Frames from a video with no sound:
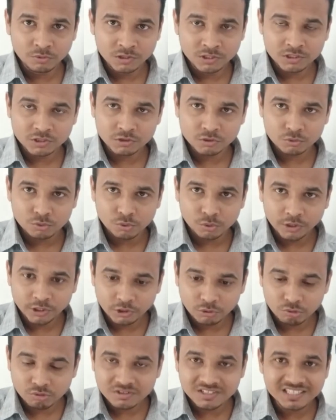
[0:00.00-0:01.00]
is going
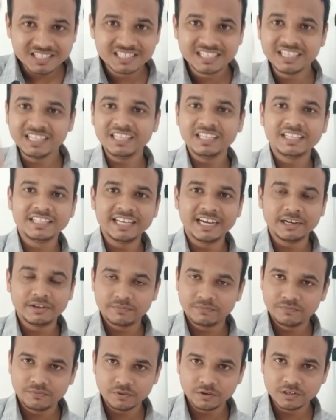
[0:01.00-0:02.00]
to see that
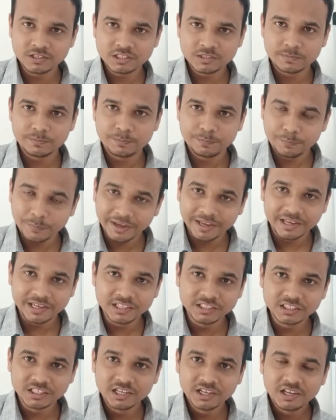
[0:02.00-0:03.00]
first
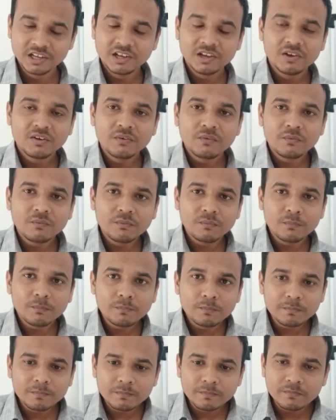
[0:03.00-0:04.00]
page
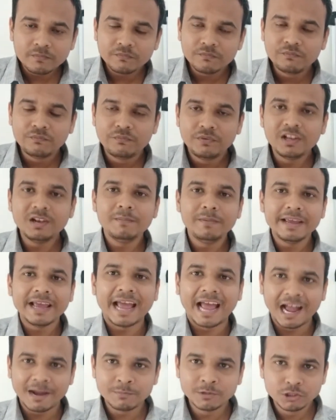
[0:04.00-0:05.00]
will be
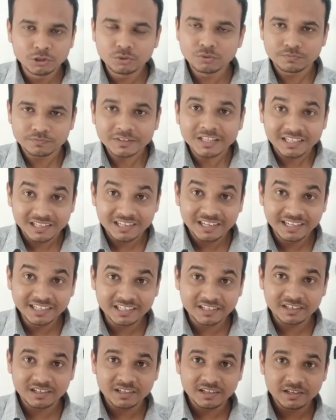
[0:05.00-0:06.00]
able to,
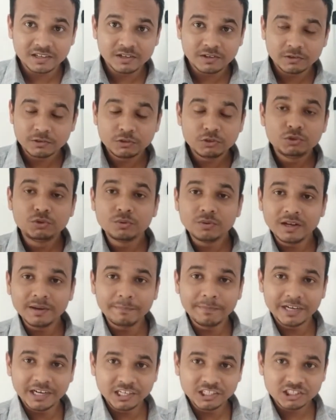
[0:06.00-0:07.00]
your
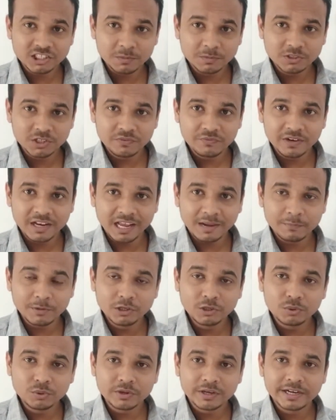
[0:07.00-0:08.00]
meta description will able
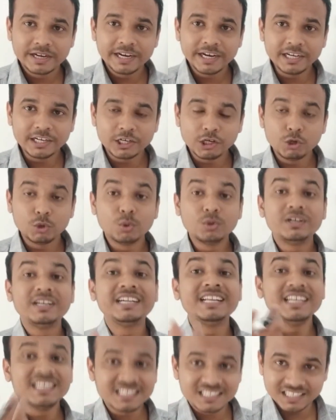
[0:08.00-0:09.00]
to get
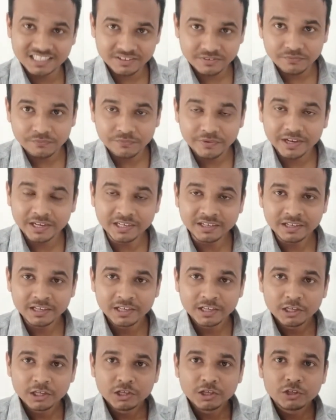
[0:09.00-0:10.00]
noticed when
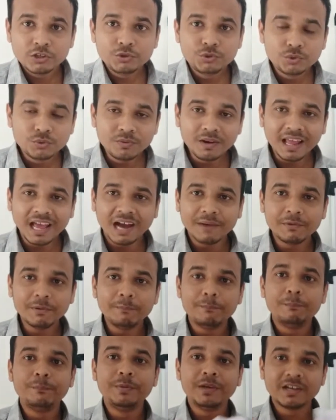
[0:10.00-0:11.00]
you will have a
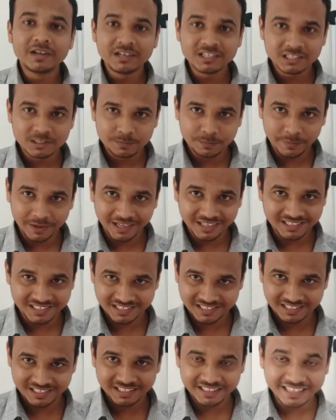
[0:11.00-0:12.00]
bigger
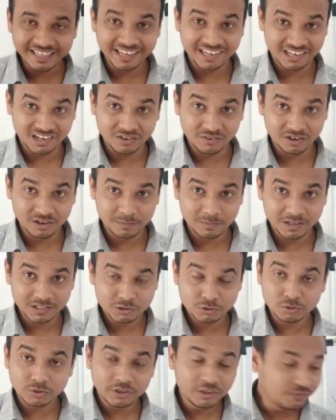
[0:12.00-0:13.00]
space there available.
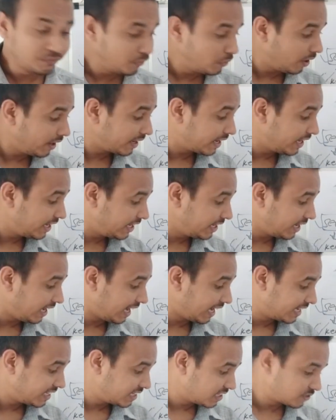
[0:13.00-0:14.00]
So if you are getting a
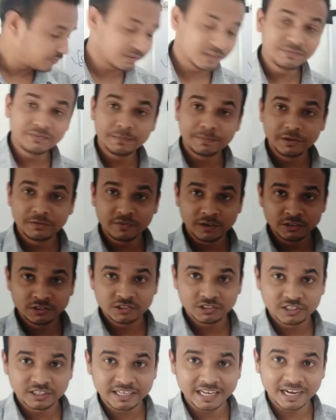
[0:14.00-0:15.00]
highest
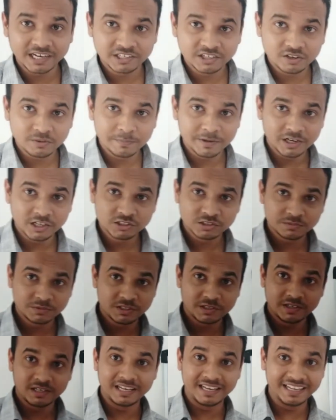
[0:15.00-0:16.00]
150-160 character of meta
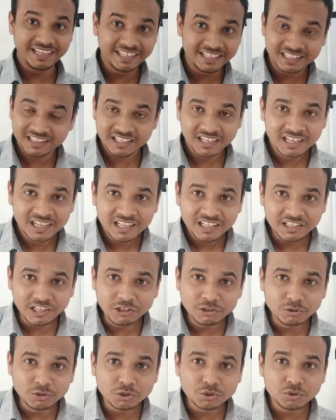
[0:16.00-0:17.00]
description length,
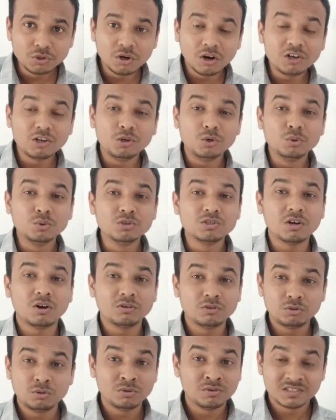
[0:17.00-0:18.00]
then you should not lose
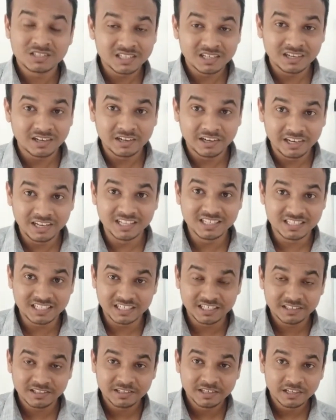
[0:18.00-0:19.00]
out those real
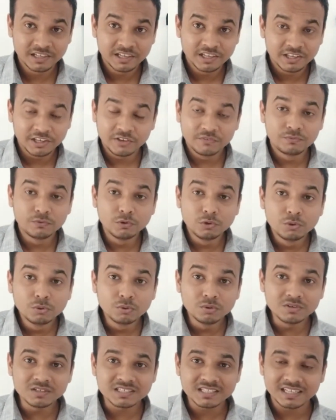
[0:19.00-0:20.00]
estate. If you
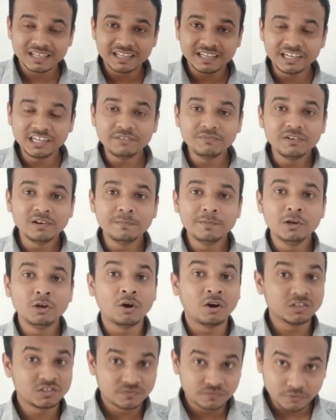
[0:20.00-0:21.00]
lose, it will be
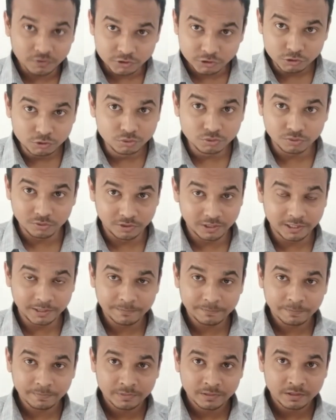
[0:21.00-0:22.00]
lost for you only.
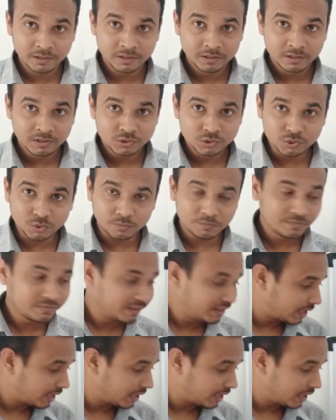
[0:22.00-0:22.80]
So